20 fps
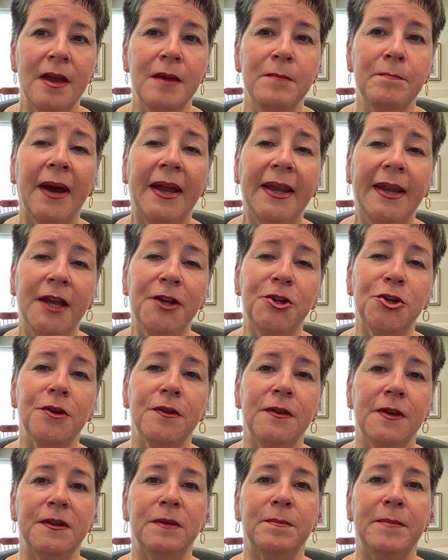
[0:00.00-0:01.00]
By nature,
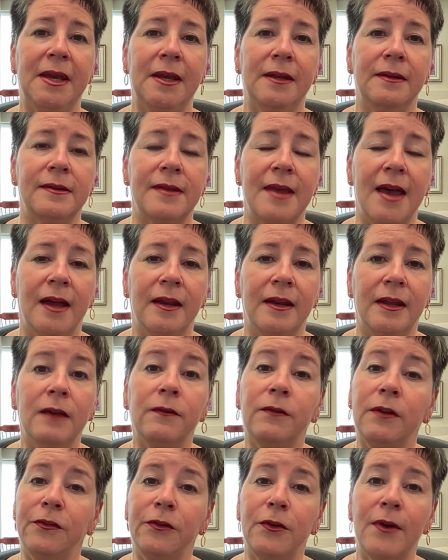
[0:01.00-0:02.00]
this means that
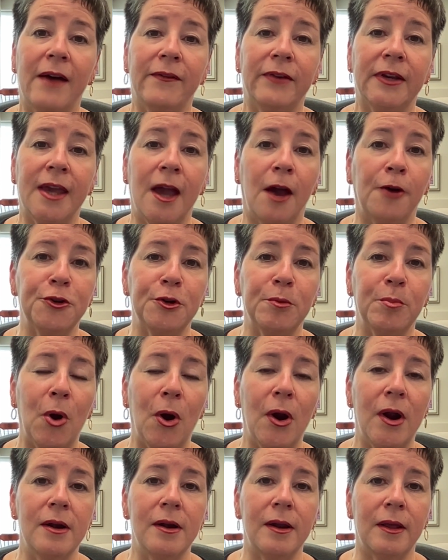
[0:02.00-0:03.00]
even if you have a
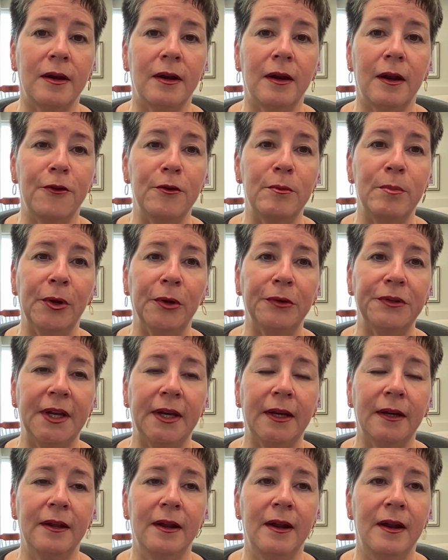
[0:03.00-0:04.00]
counterpart in another
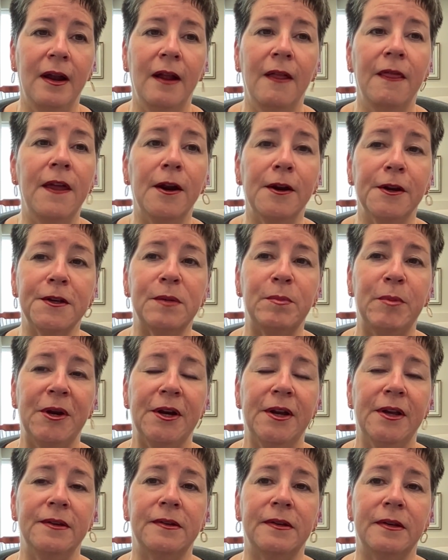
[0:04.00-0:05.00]
building, their
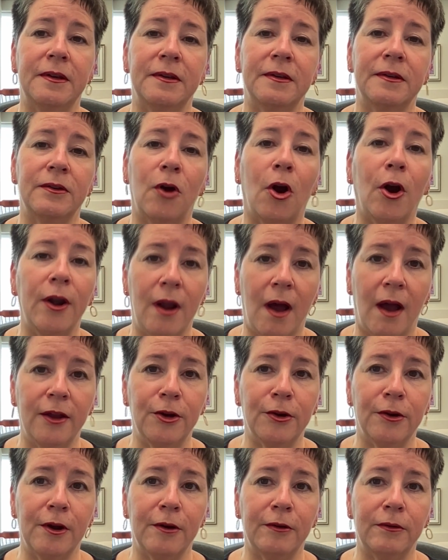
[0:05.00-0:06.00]
experiences are not
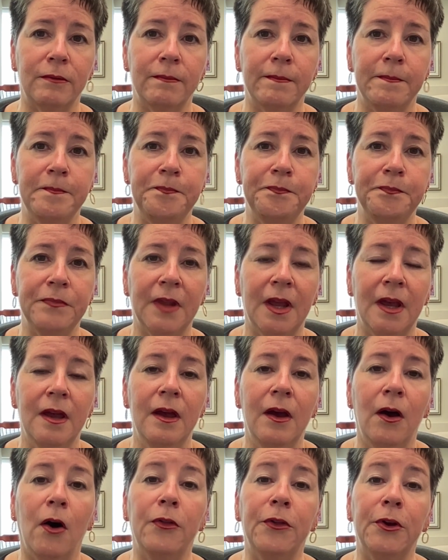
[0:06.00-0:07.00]
your own.
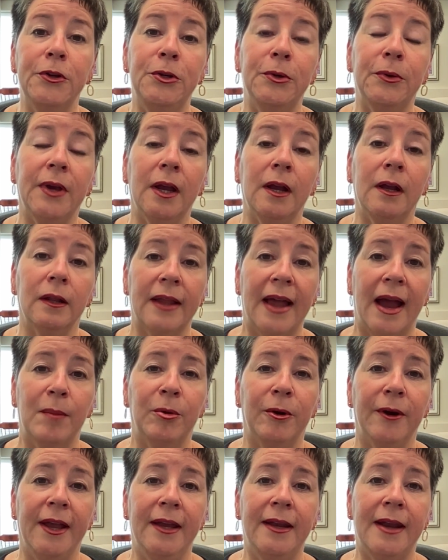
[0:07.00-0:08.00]
Although you can
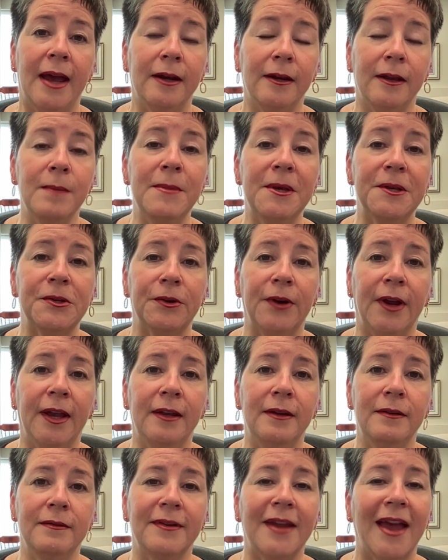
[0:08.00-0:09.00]
collaborate and
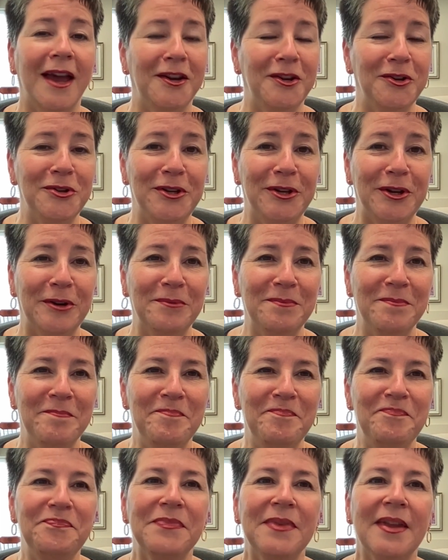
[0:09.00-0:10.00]
commiserate, and you do,
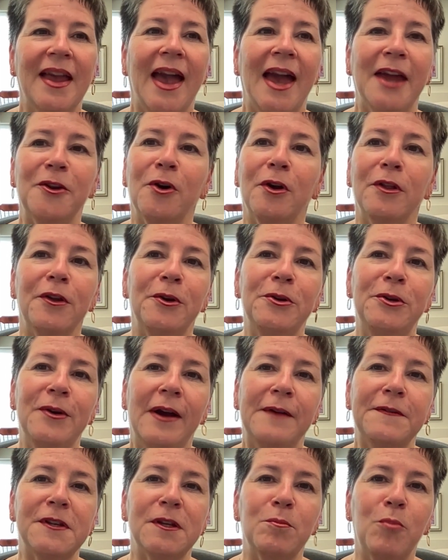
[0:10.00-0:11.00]
and although you
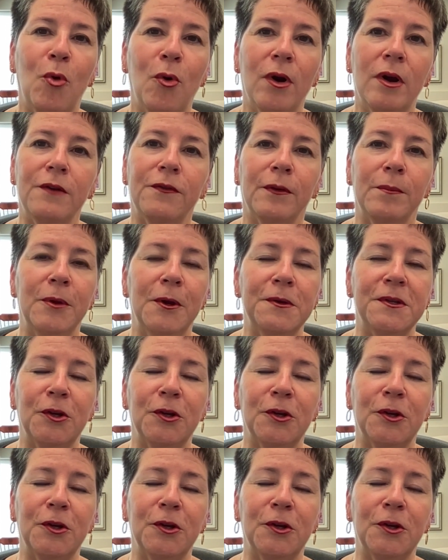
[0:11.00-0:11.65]
have support from those